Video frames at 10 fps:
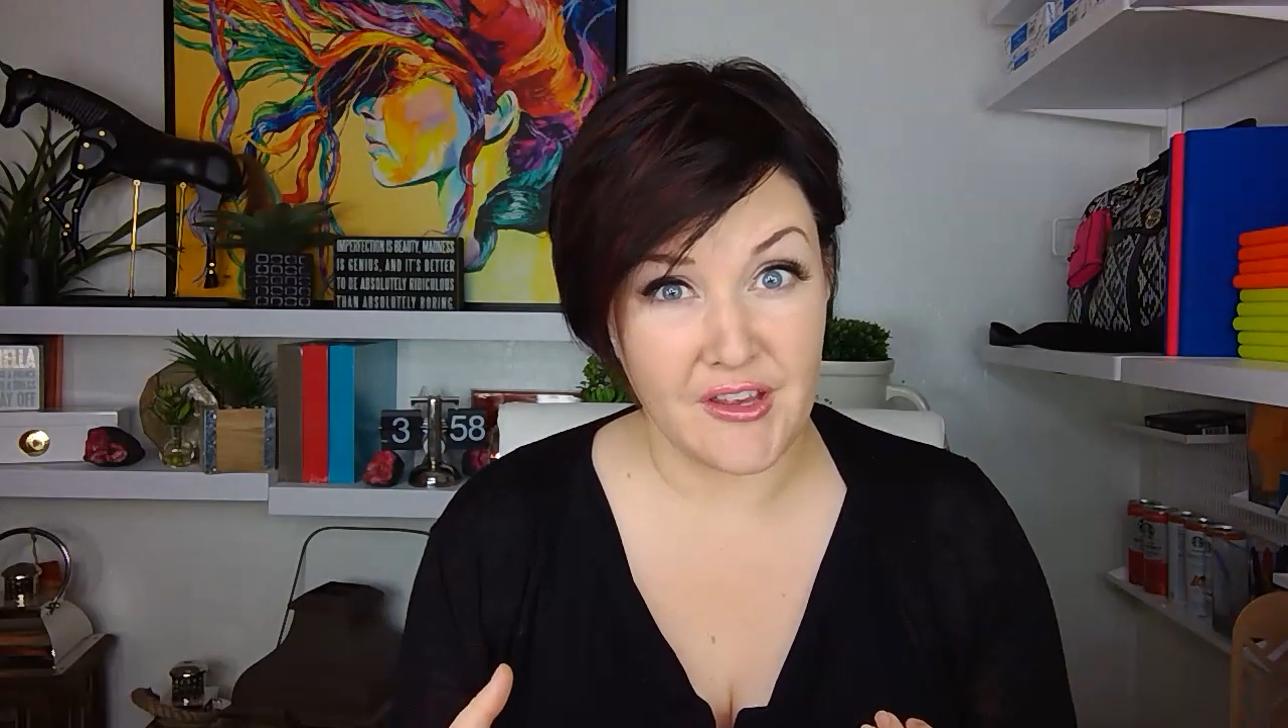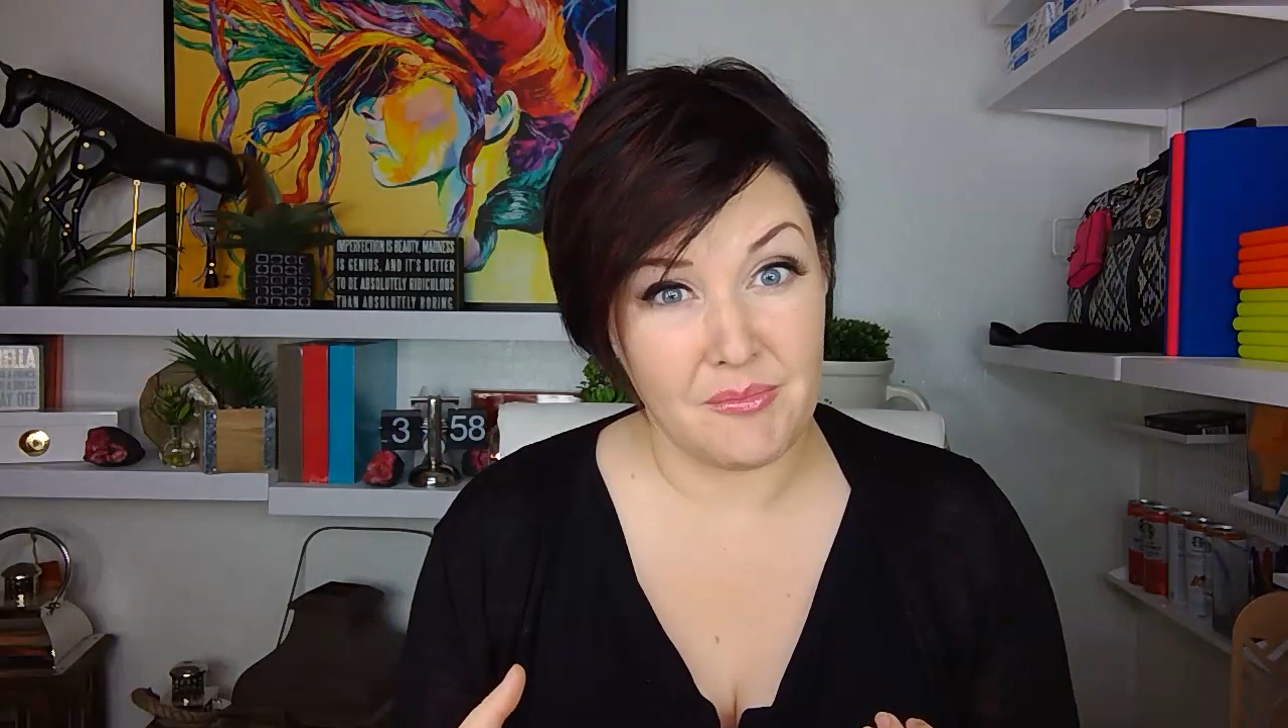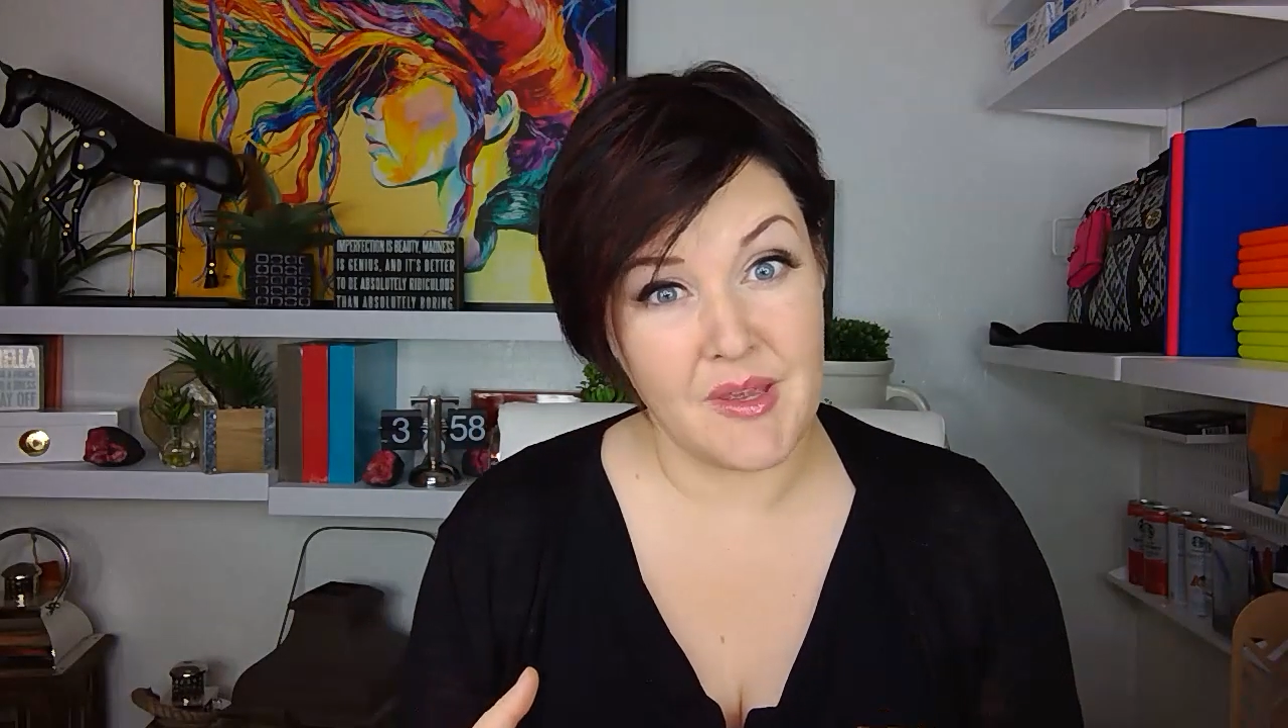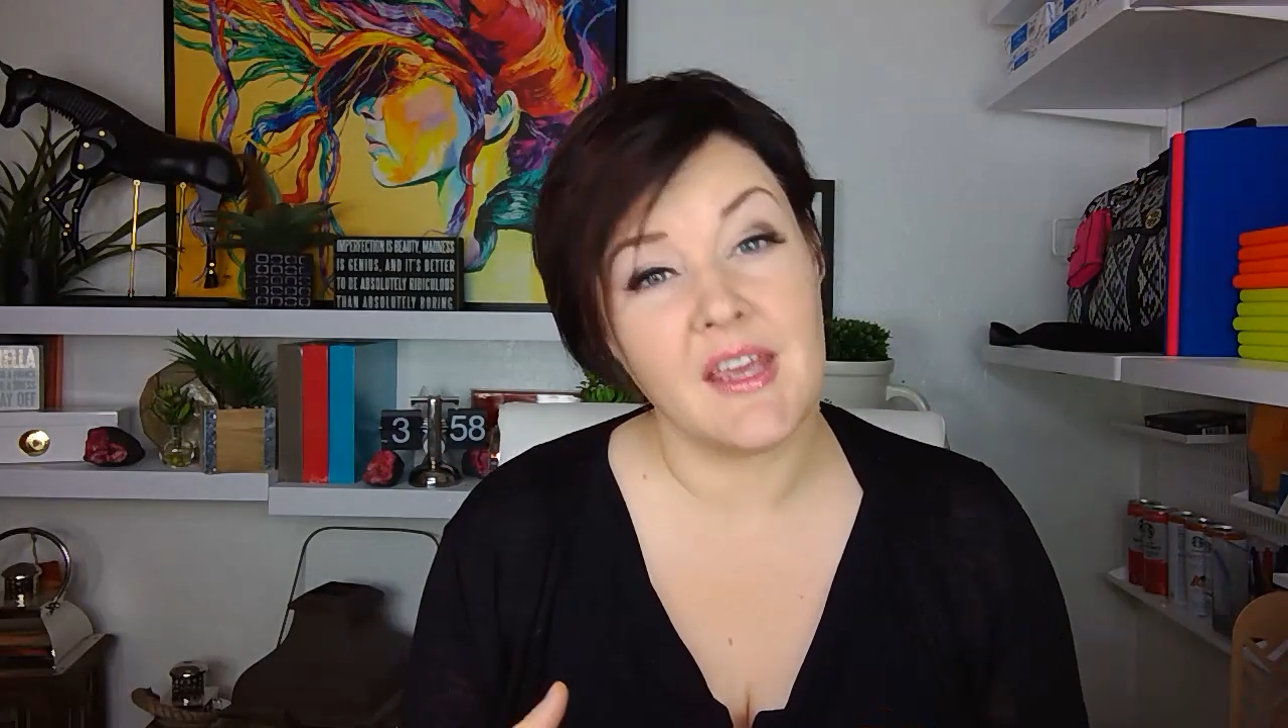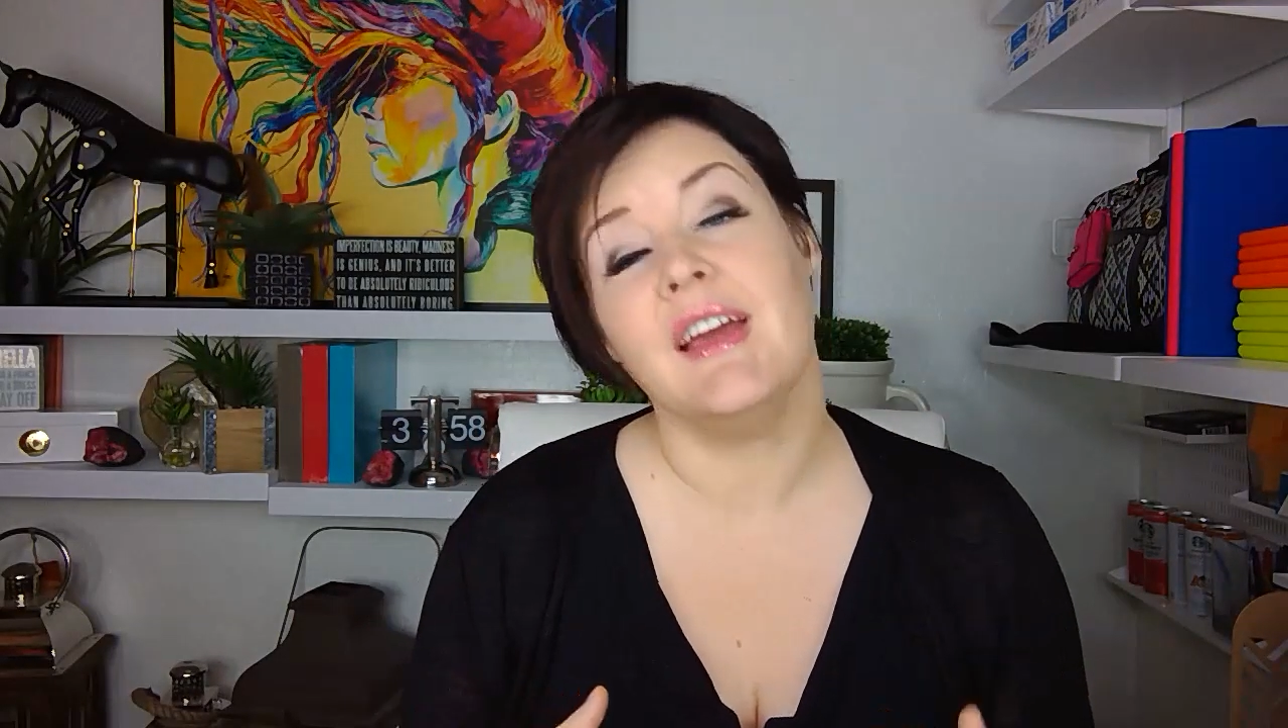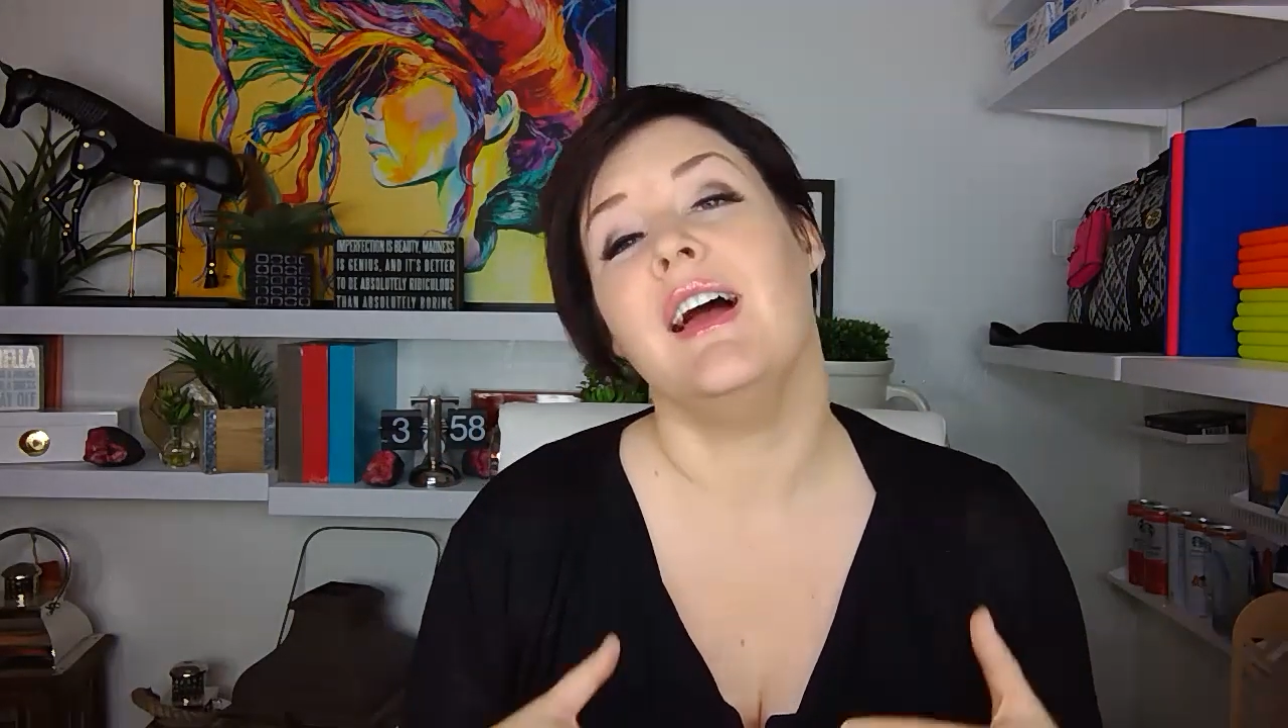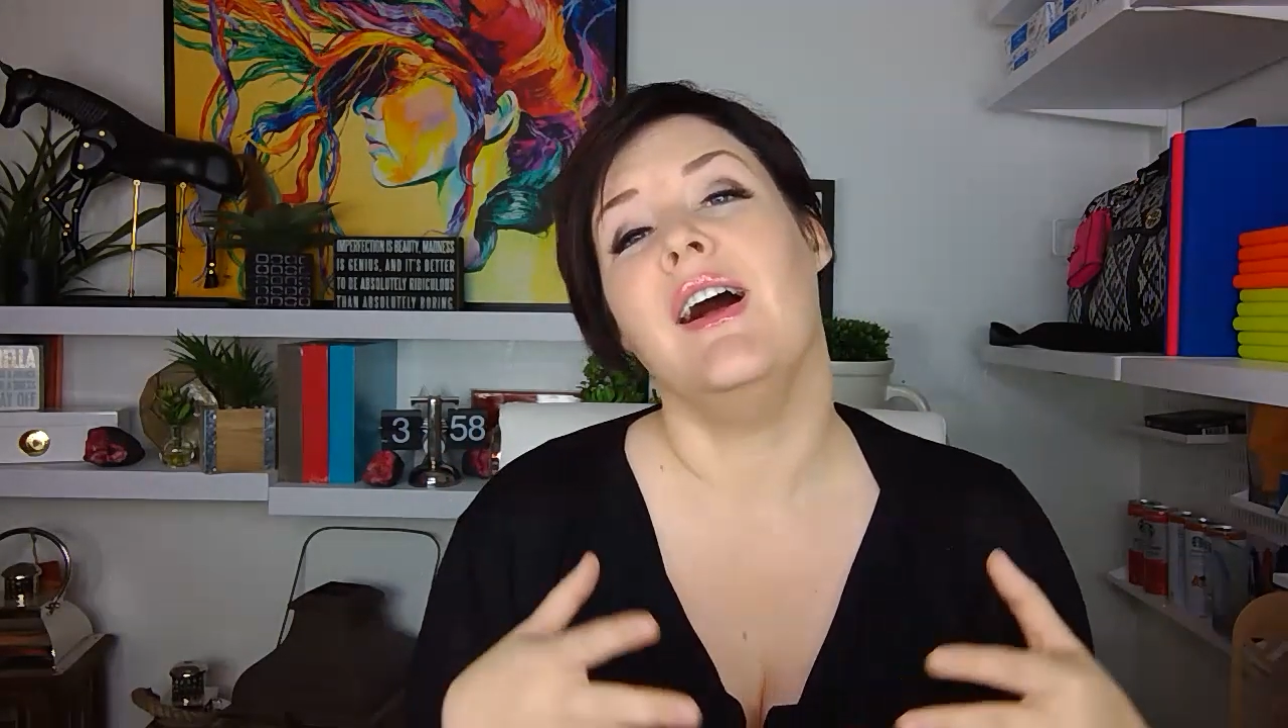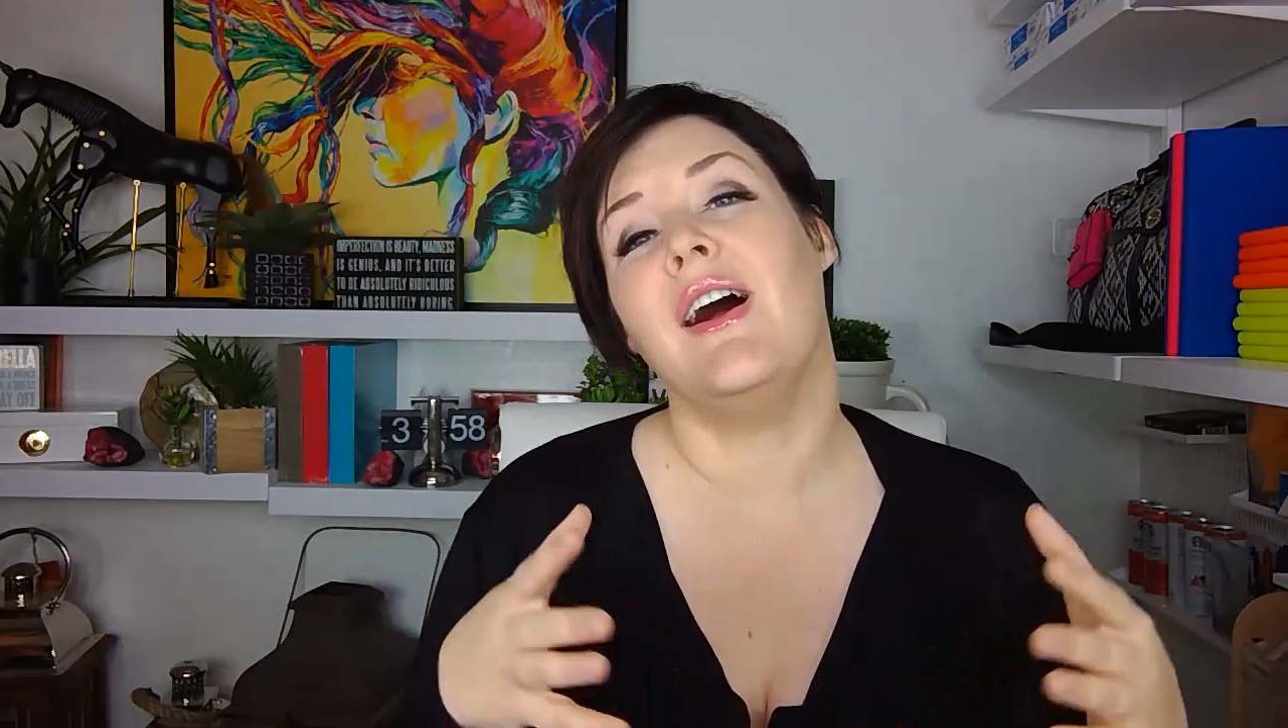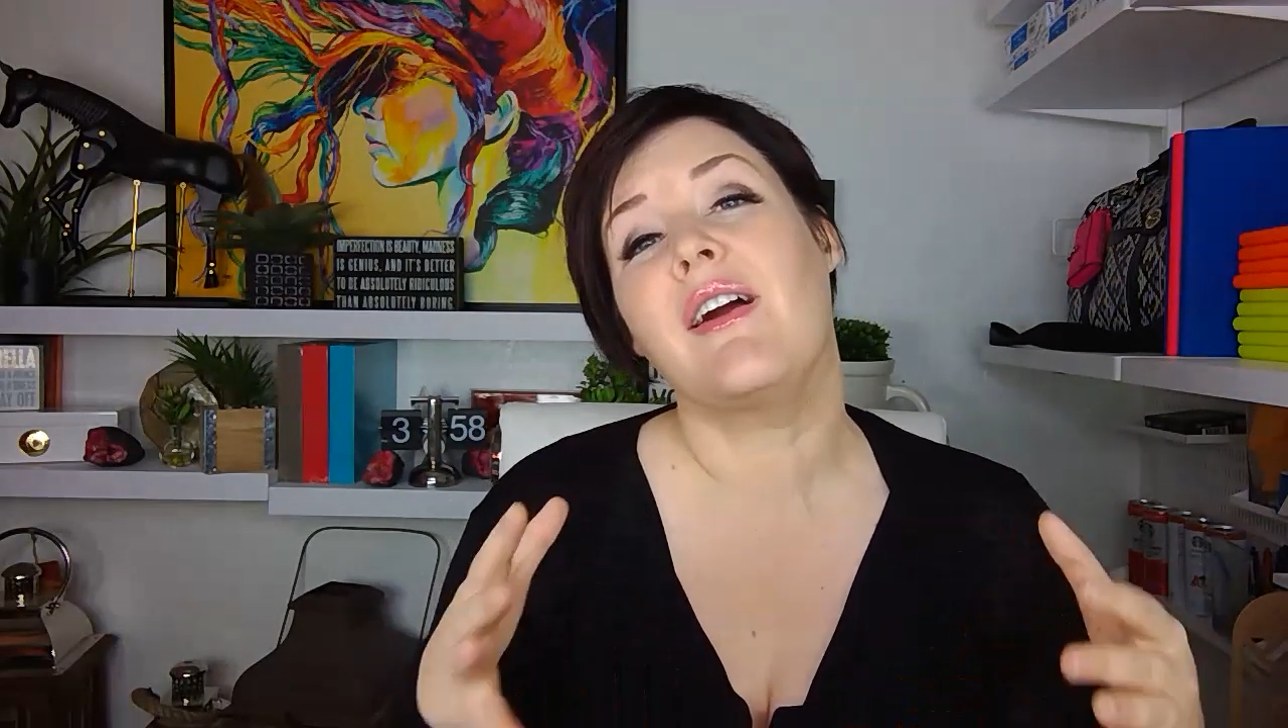it can be,